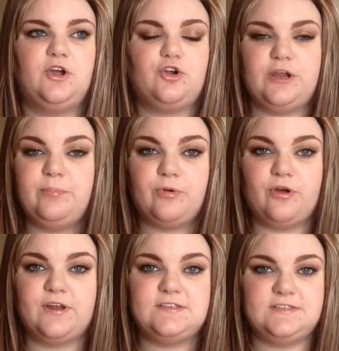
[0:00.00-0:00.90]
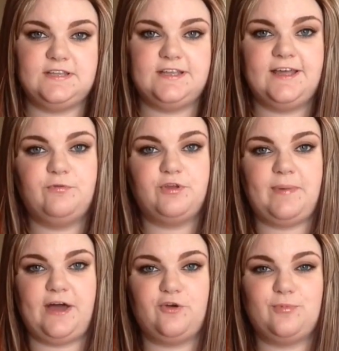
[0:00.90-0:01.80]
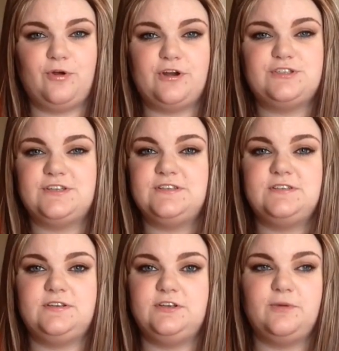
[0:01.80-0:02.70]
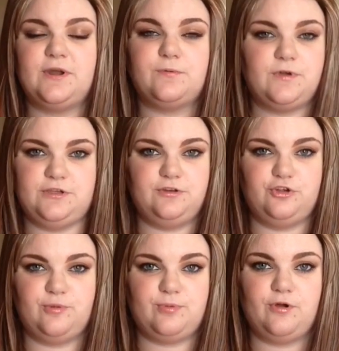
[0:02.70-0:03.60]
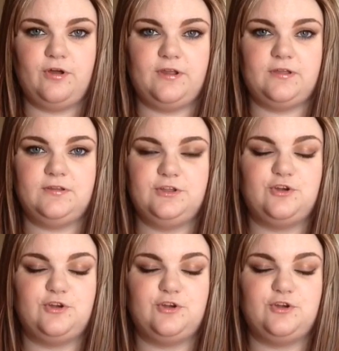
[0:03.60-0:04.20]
cream products in with powder products, because no matter what you do, your product,